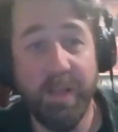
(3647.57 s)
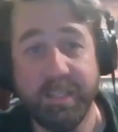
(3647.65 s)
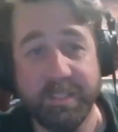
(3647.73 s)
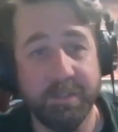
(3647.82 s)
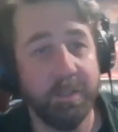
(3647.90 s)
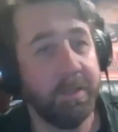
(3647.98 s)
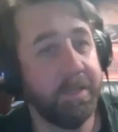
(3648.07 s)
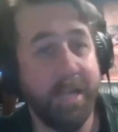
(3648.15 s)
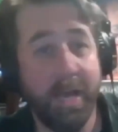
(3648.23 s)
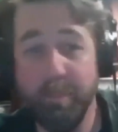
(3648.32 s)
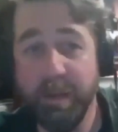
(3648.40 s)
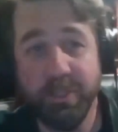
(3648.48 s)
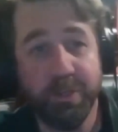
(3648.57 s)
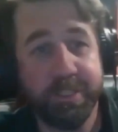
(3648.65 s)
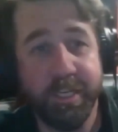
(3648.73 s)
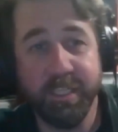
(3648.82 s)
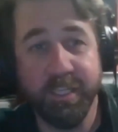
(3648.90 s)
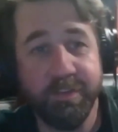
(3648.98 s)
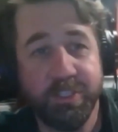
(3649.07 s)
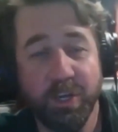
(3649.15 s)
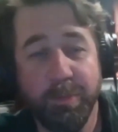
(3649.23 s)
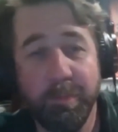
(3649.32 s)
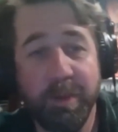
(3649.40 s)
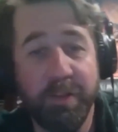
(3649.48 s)
that's, that's out of my jurisdiction if it's
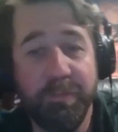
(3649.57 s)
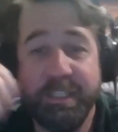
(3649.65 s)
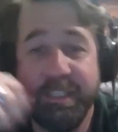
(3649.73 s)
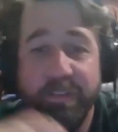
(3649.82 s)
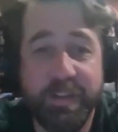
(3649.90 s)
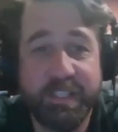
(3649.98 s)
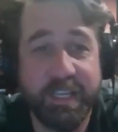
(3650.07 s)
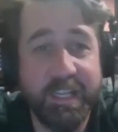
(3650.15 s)
German. But if it's if it's